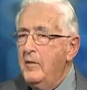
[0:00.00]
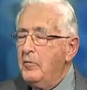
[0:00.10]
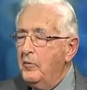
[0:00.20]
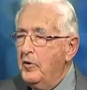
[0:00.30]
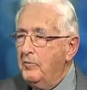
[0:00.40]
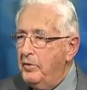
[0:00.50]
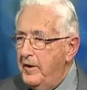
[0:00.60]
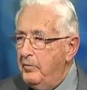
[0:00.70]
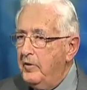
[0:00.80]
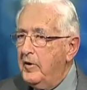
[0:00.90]
But when
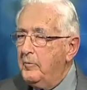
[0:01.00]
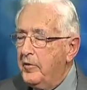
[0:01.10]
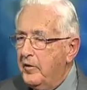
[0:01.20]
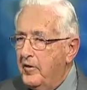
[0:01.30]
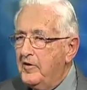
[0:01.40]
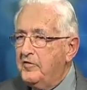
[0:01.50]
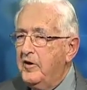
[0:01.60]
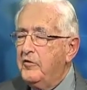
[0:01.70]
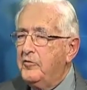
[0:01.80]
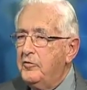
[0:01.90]
people are
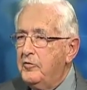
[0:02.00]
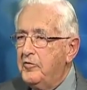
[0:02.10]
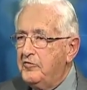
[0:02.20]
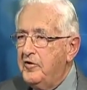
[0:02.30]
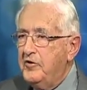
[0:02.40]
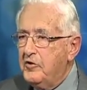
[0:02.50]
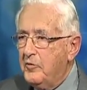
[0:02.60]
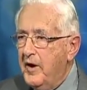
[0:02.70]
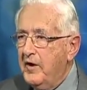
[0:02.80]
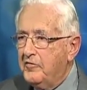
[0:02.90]
progressing through the senior
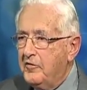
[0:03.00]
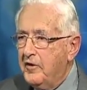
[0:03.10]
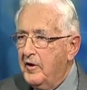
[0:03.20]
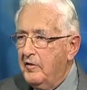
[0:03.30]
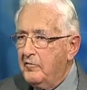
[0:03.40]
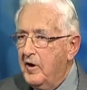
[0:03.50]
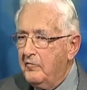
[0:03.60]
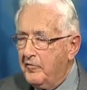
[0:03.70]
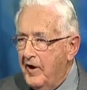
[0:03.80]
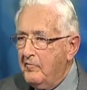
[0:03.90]
ranks of the, of,
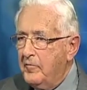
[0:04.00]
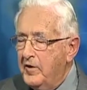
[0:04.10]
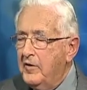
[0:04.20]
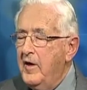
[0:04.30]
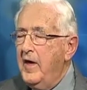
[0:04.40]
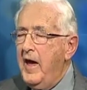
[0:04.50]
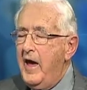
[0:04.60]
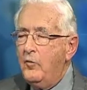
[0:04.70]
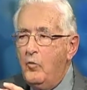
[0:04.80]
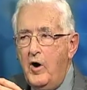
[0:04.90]
of government
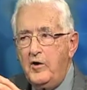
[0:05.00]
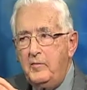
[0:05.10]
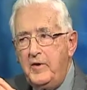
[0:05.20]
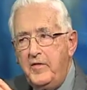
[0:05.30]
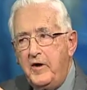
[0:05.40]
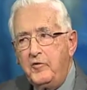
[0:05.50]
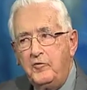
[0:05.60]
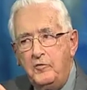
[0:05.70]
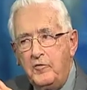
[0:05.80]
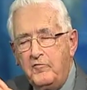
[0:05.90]
and want to be there
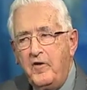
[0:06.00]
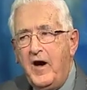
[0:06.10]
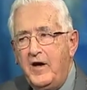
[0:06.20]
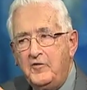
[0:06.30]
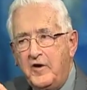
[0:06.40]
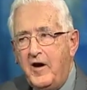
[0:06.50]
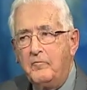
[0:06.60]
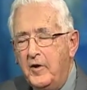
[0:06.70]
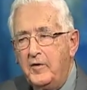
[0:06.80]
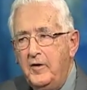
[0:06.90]
to advise
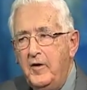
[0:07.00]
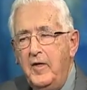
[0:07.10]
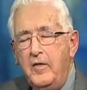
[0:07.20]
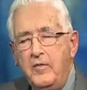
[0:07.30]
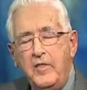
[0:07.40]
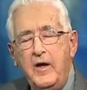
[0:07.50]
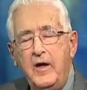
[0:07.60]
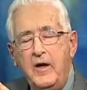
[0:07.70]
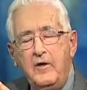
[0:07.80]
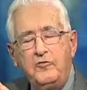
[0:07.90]
government,
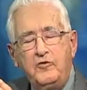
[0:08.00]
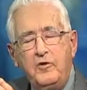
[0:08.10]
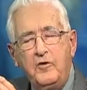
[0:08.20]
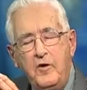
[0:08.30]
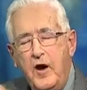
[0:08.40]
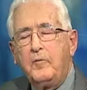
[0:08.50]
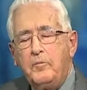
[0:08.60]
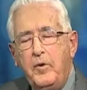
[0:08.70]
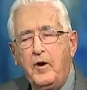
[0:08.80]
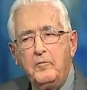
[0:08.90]
they should not
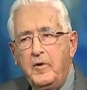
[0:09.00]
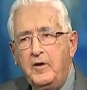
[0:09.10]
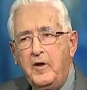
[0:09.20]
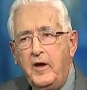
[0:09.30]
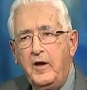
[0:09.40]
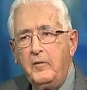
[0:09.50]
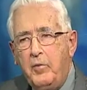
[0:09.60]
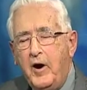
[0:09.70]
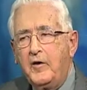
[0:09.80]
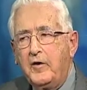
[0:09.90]
be taking
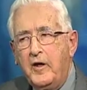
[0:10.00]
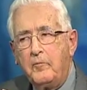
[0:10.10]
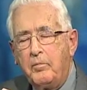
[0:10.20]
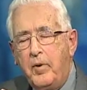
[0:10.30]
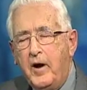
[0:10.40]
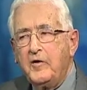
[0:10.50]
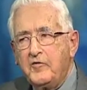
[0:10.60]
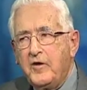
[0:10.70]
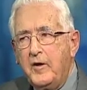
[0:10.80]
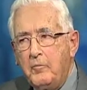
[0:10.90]
part in
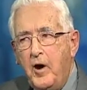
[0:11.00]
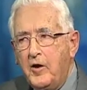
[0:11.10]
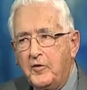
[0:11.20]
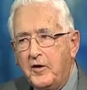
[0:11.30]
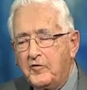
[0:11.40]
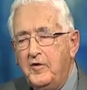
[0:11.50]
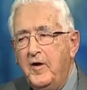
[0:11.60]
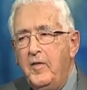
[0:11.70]
partisan politics.